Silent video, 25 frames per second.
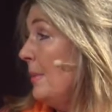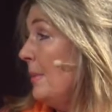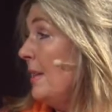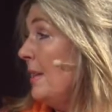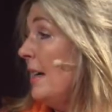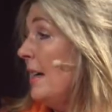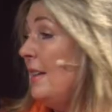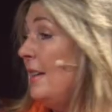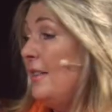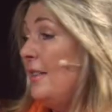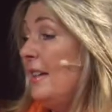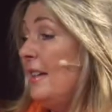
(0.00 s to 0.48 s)
But
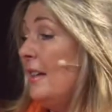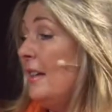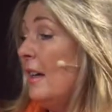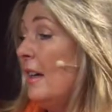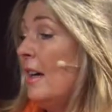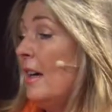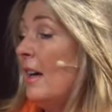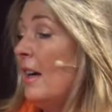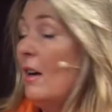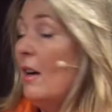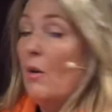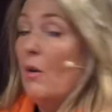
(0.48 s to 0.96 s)
I think
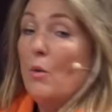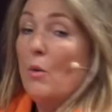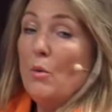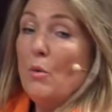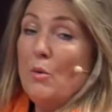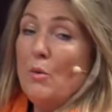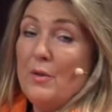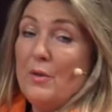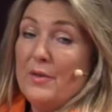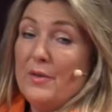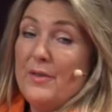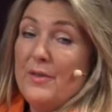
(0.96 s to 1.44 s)

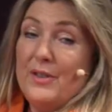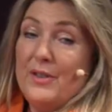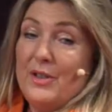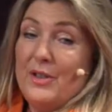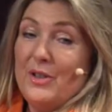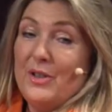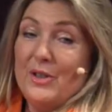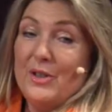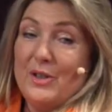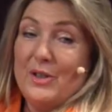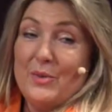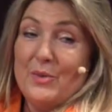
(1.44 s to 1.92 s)
all the
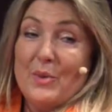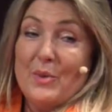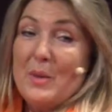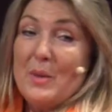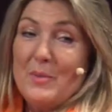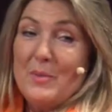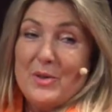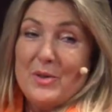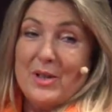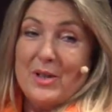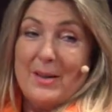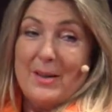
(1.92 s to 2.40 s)
visitors in
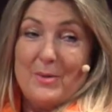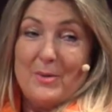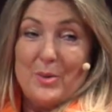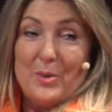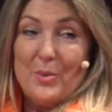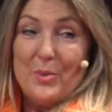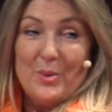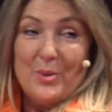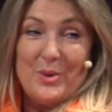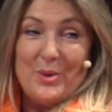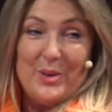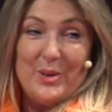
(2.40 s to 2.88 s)
Roman
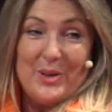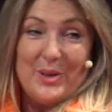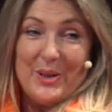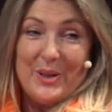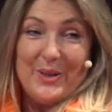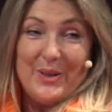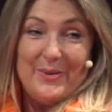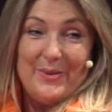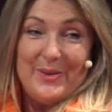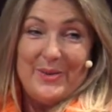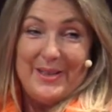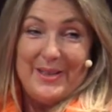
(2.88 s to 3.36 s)
times wanted to go
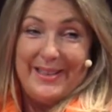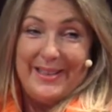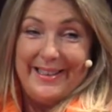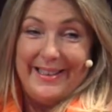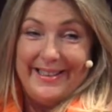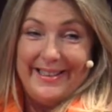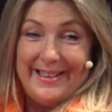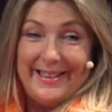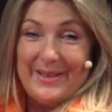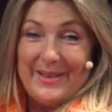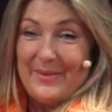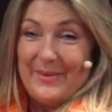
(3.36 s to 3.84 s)
and
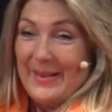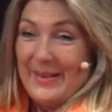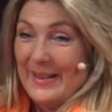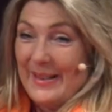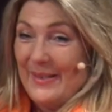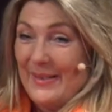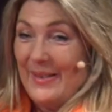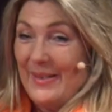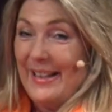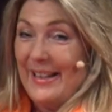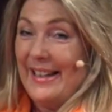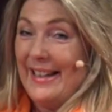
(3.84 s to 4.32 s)
visit the
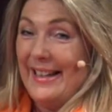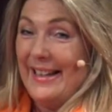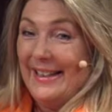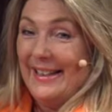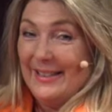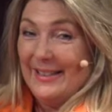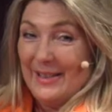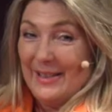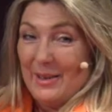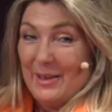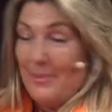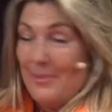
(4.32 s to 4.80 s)
Valley of the
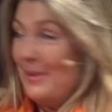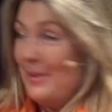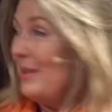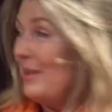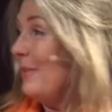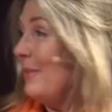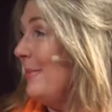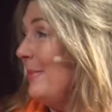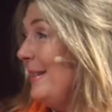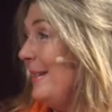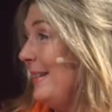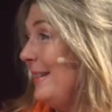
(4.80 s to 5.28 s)
Kings and the
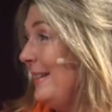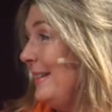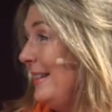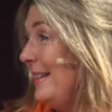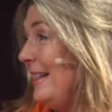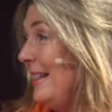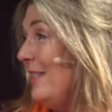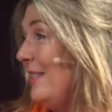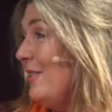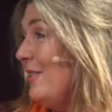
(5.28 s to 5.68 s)
pyramids in Egypt.